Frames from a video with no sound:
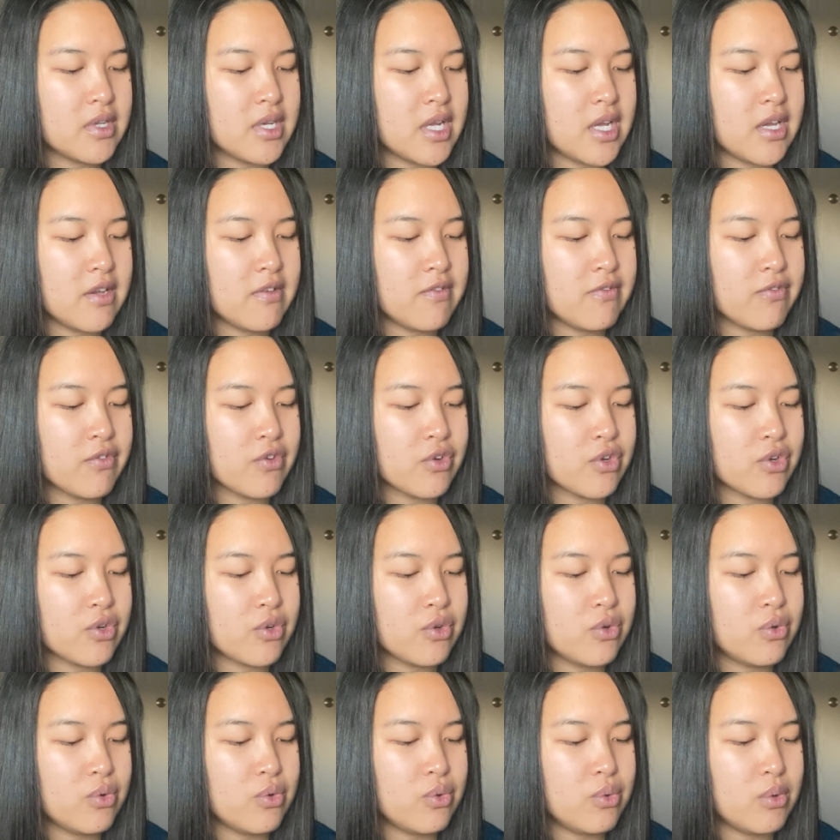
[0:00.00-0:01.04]
day for
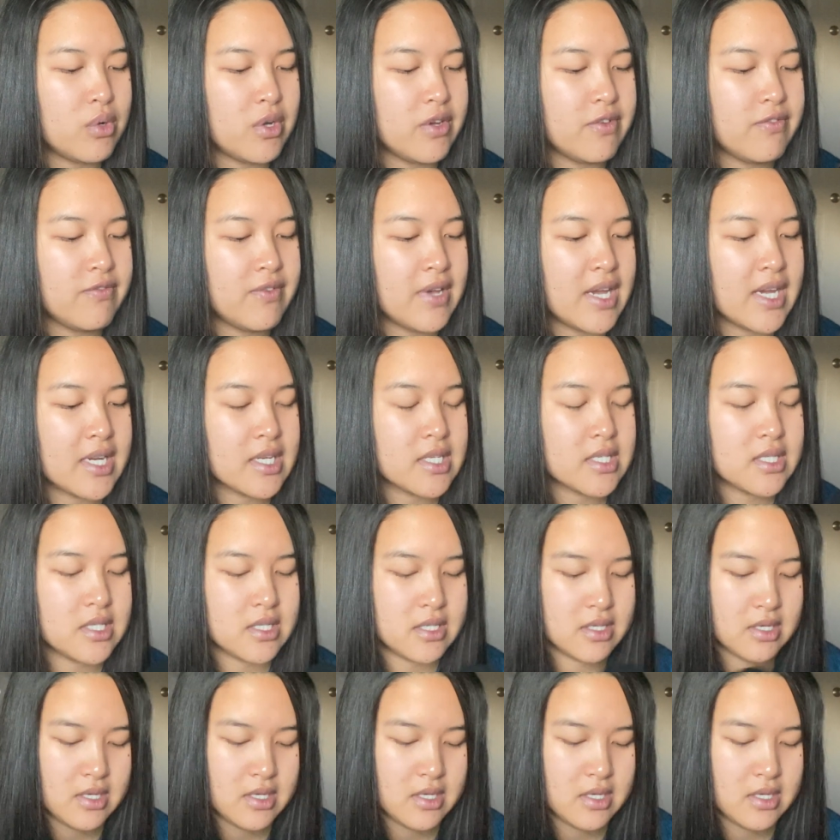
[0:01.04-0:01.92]
cool effect.